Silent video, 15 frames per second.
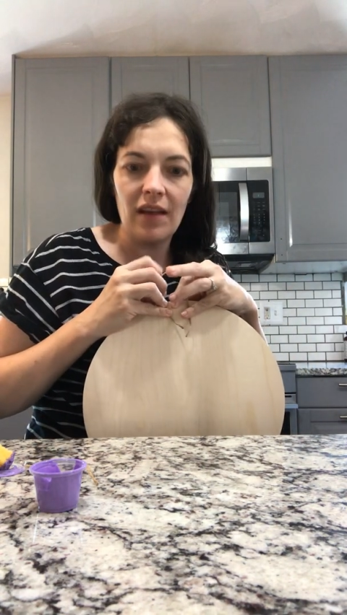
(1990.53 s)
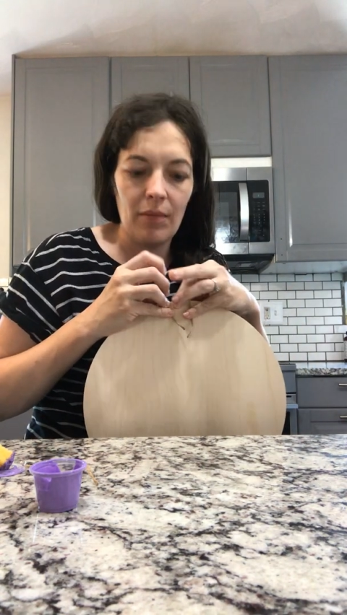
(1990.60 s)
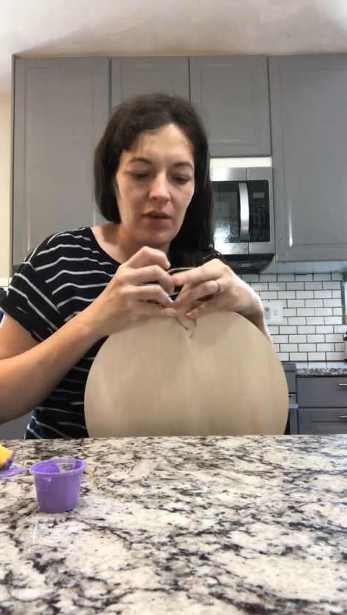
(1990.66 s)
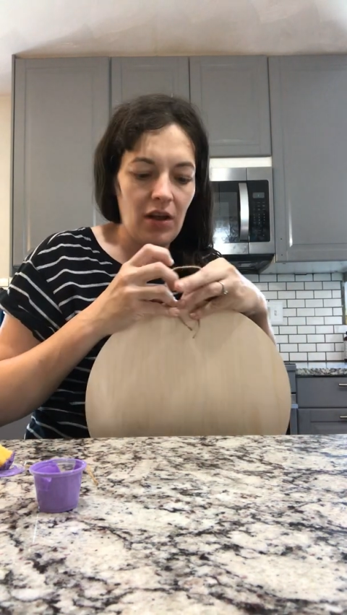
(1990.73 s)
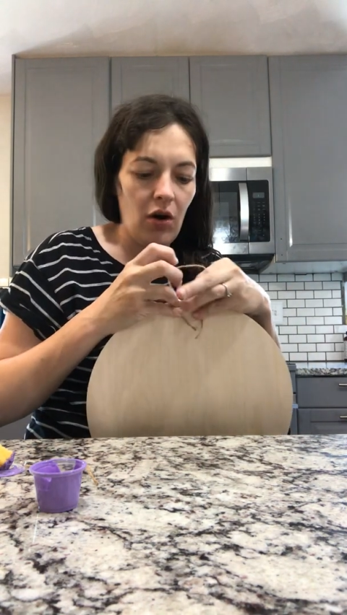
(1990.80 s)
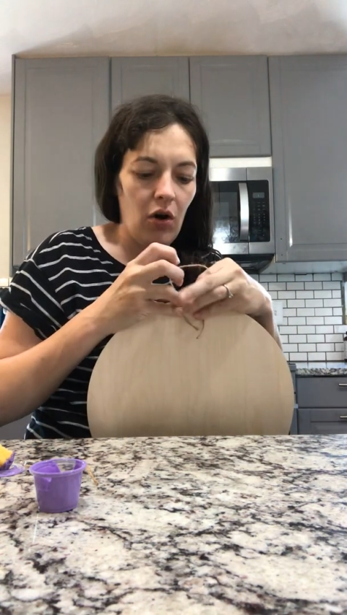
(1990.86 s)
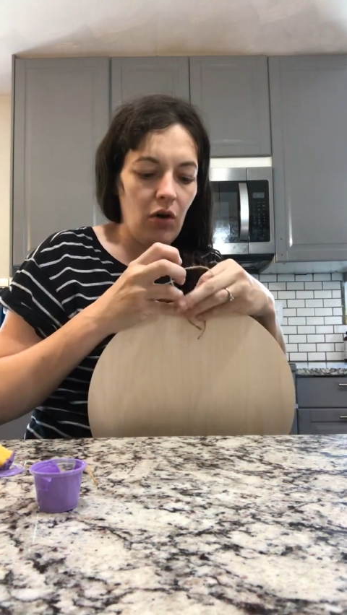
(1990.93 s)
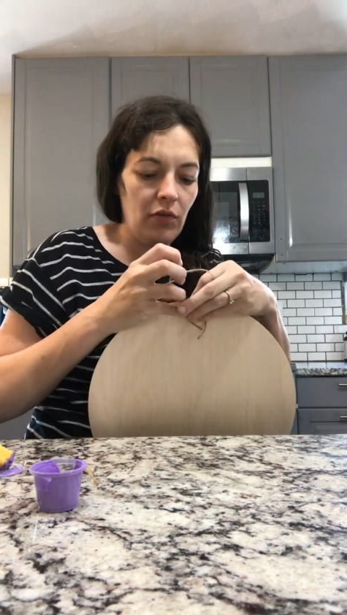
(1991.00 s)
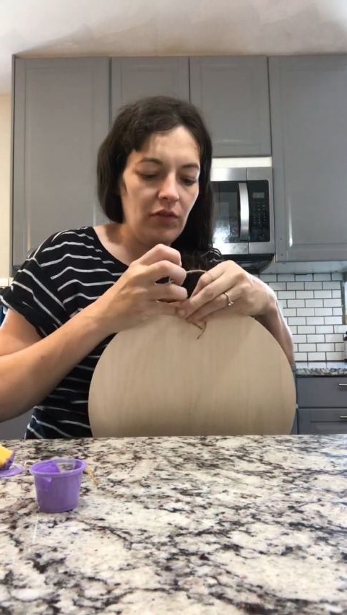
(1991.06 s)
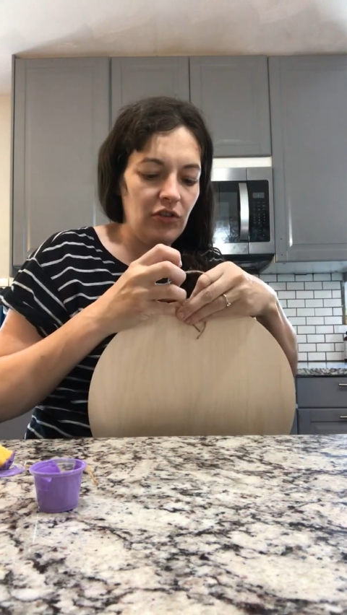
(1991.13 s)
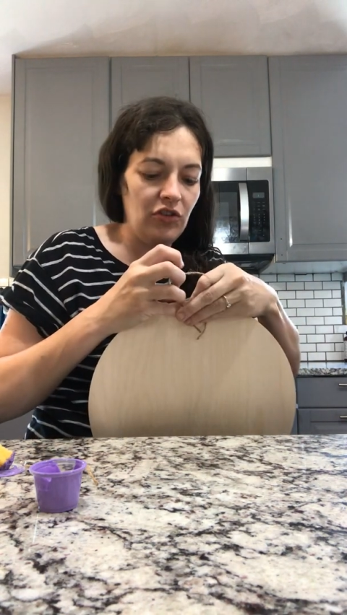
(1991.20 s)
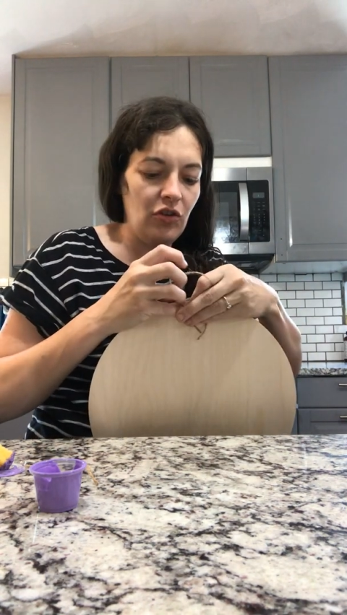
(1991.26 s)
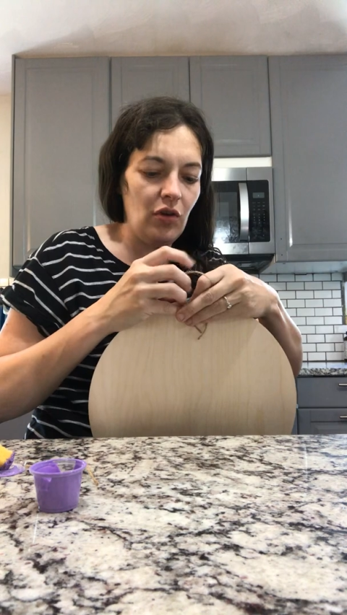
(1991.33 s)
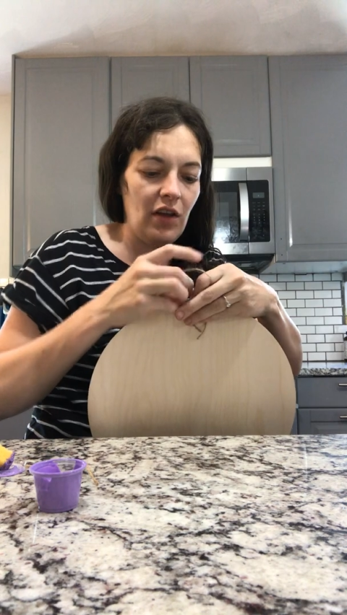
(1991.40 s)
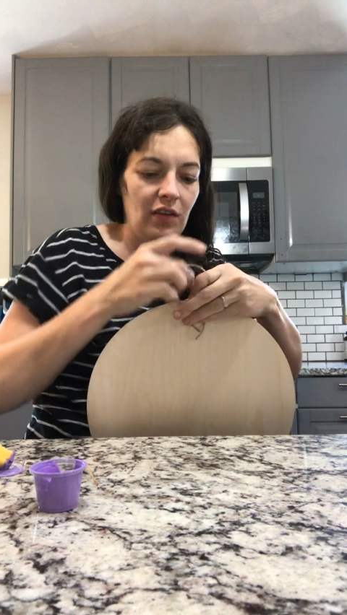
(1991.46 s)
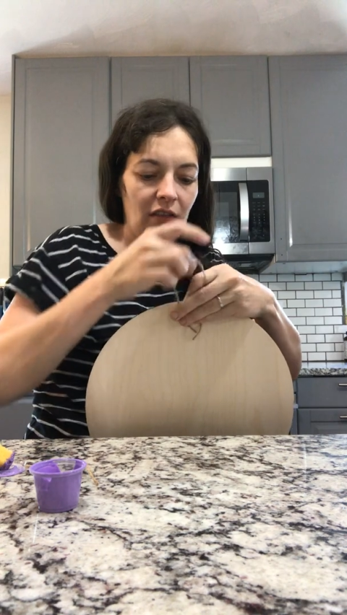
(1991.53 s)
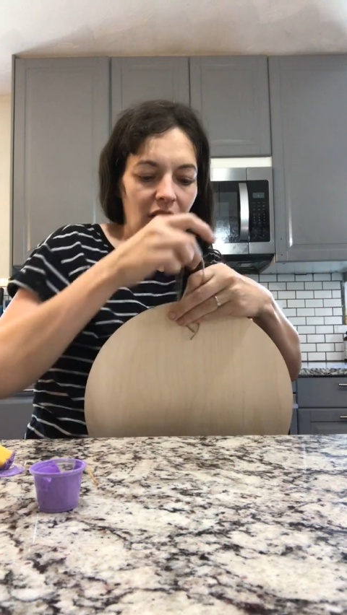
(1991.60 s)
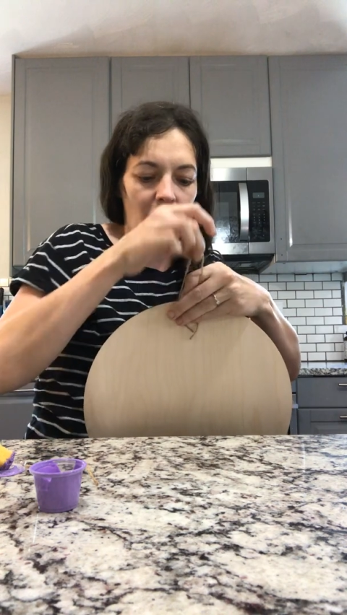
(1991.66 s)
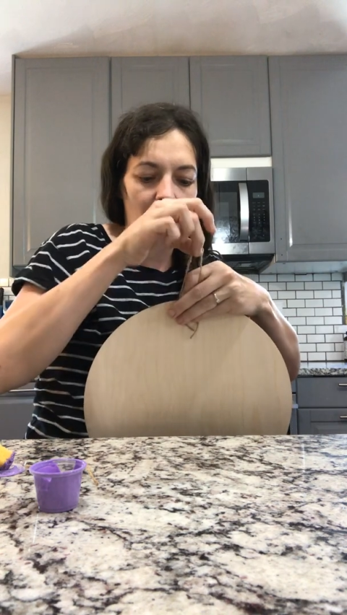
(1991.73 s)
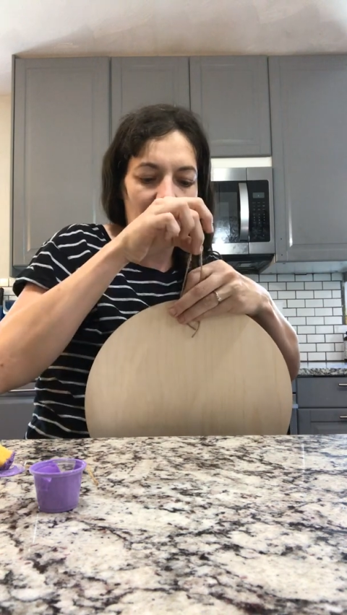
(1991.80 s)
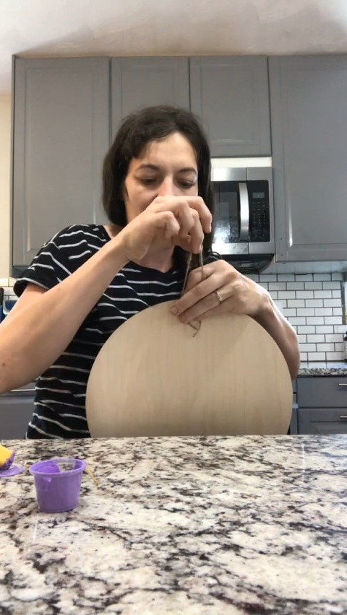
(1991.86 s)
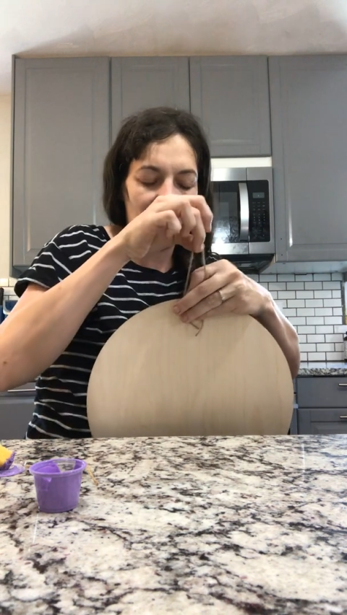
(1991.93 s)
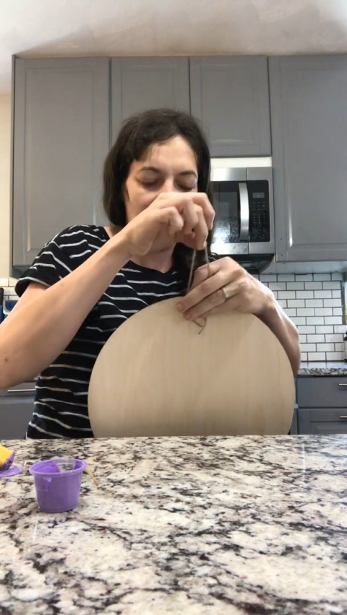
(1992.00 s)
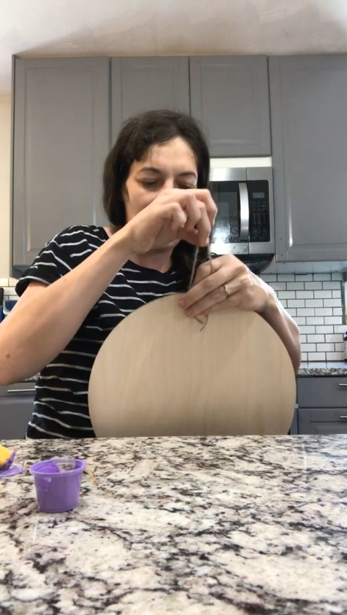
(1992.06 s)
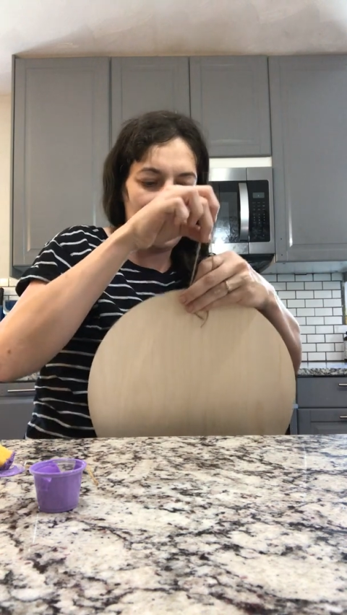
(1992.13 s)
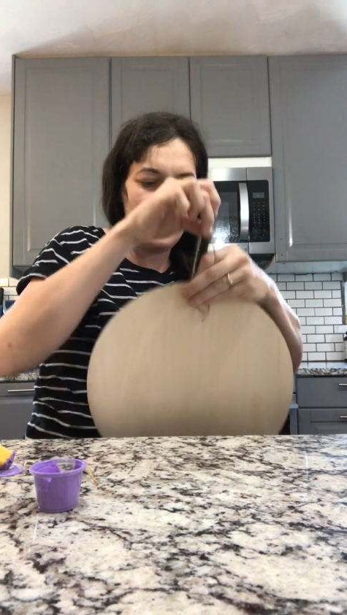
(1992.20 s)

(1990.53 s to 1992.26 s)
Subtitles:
I'm gonna do it so that whenever I